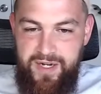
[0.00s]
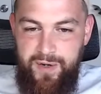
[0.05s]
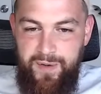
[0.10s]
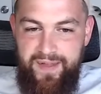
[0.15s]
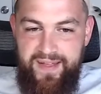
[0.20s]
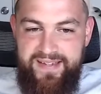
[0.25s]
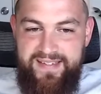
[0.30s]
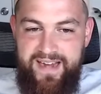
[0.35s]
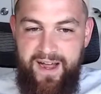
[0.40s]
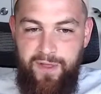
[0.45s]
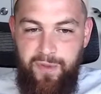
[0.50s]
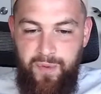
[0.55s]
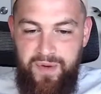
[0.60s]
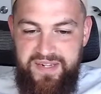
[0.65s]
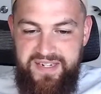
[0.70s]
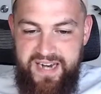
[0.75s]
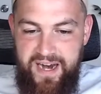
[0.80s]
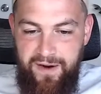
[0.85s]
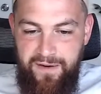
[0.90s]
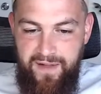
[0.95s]
You know, like
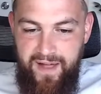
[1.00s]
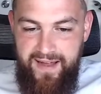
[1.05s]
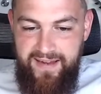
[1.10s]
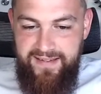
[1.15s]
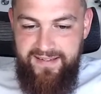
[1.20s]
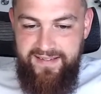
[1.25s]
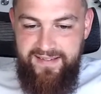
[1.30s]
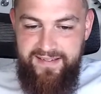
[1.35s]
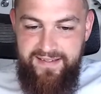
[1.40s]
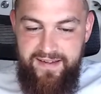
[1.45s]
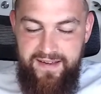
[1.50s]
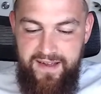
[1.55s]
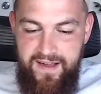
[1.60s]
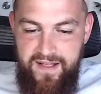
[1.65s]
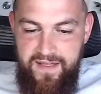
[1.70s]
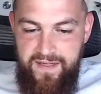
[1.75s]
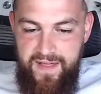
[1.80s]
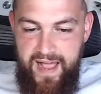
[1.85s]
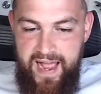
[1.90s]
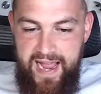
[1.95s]
Southwest Airlines,
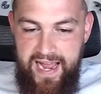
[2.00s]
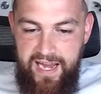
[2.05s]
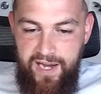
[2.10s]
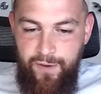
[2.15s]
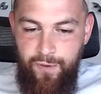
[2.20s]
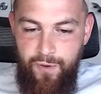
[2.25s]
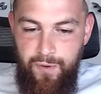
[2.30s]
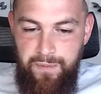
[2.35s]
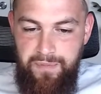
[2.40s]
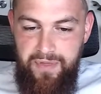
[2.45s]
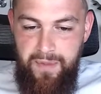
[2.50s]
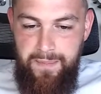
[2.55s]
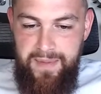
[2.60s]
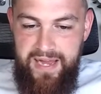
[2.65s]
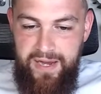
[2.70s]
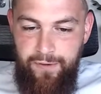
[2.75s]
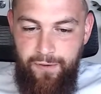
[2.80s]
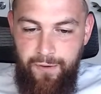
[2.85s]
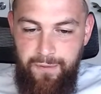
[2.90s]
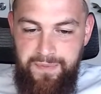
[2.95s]
the A group, the
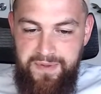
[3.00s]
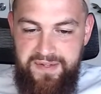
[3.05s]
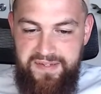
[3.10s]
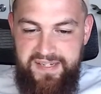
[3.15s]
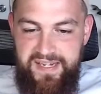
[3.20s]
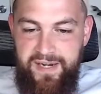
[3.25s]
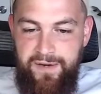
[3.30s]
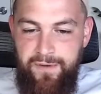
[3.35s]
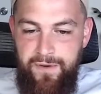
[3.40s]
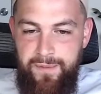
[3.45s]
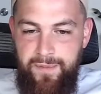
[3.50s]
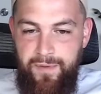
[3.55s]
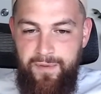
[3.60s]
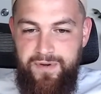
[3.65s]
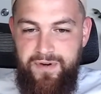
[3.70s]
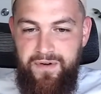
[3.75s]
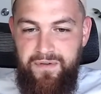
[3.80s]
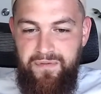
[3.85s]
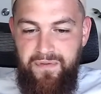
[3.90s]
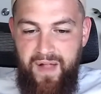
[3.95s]
B group, the C group, or
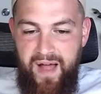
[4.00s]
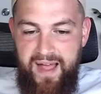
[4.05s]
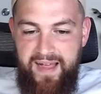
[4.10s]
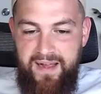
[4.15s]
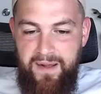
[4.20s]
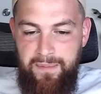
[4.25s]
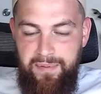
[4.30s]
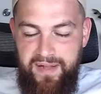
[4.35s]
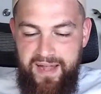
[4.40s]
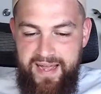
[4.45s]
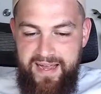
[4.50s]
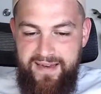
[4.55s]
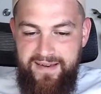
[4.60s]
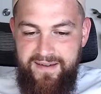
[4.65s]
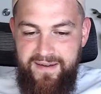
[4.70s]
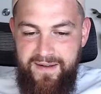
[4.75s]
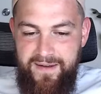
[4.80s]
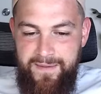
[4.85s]
when you're flying a plane,